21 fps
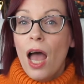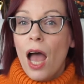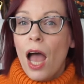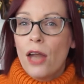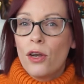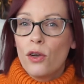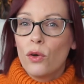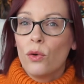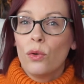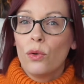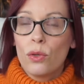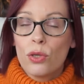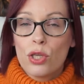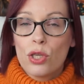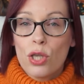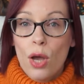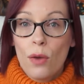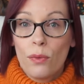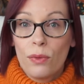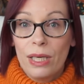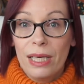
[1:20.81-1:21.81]
and
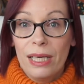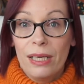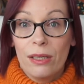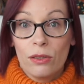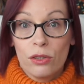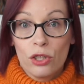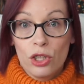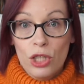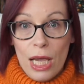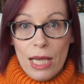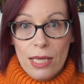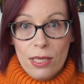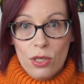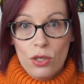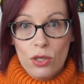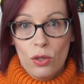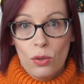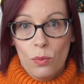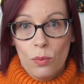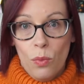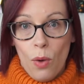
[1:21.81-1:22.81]
also the little
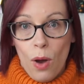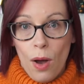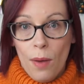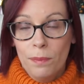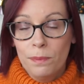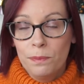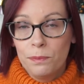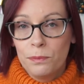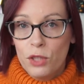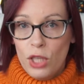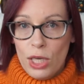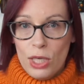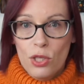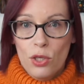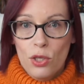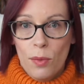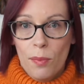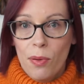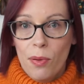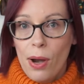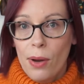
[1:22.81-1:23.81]
chestnut one,
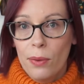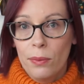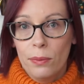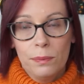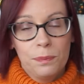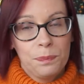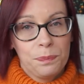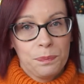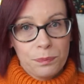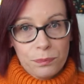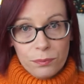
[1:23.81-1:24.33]
chestnut brown,